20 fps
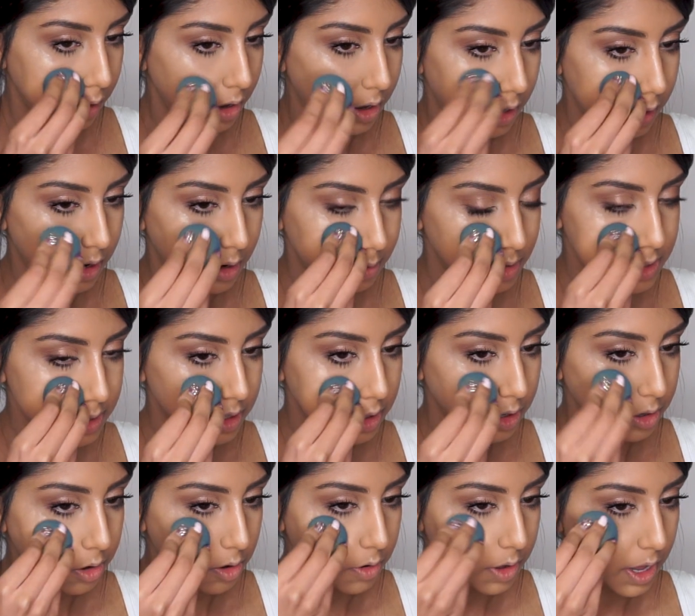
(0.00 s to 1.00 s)
And I'm just going
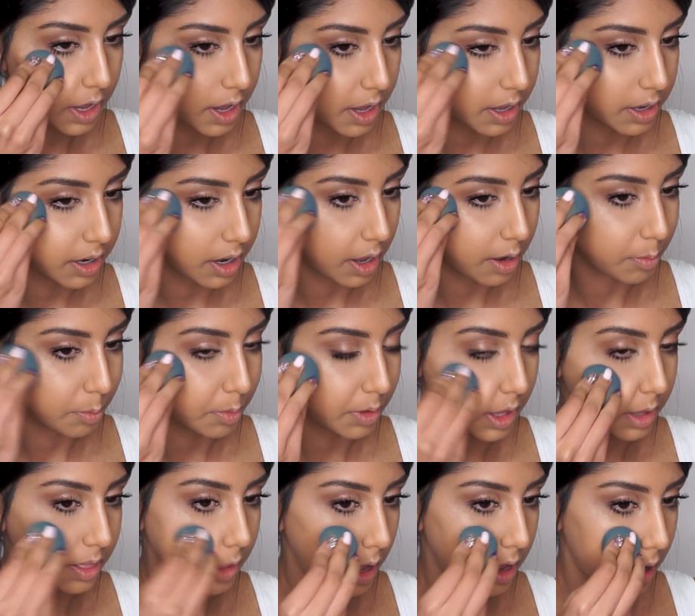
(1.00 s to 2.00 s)
to go ahead and
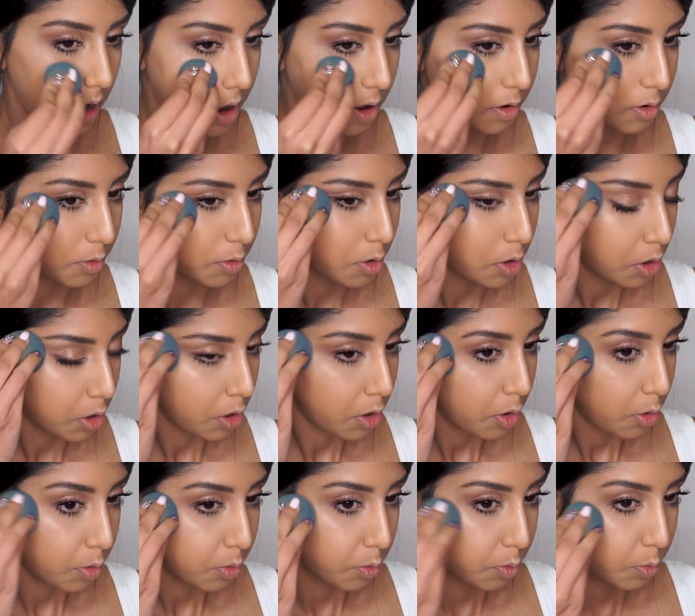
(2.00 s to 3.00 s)
blend that out
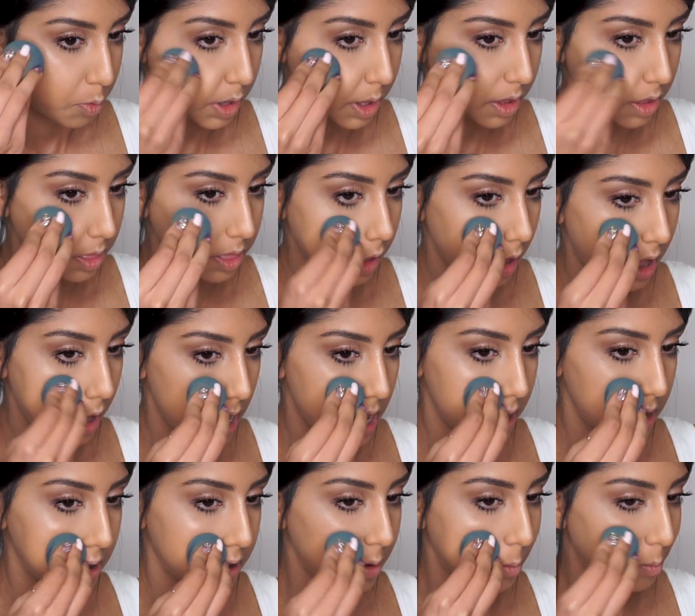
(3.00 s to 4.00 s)
with
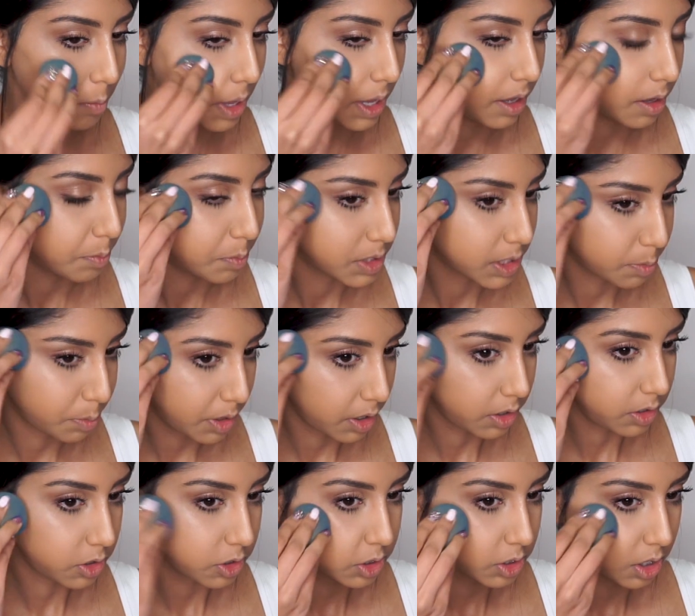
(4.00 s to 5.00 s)
a makeup
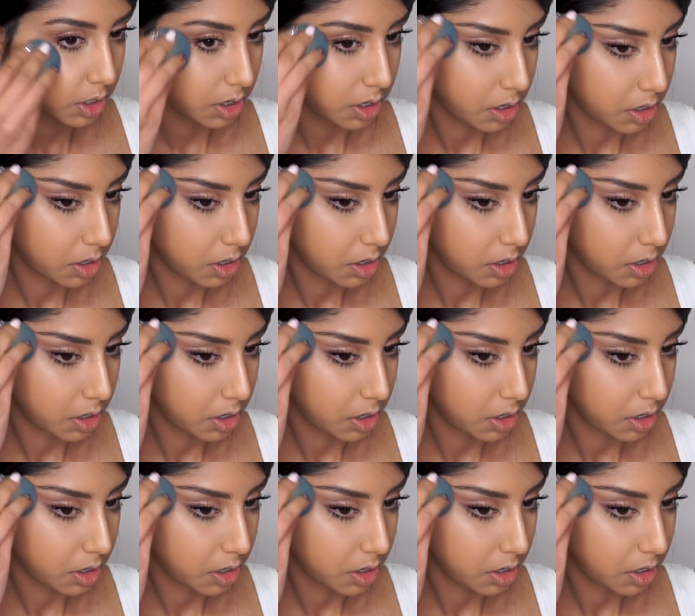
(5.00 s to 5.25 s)
sponge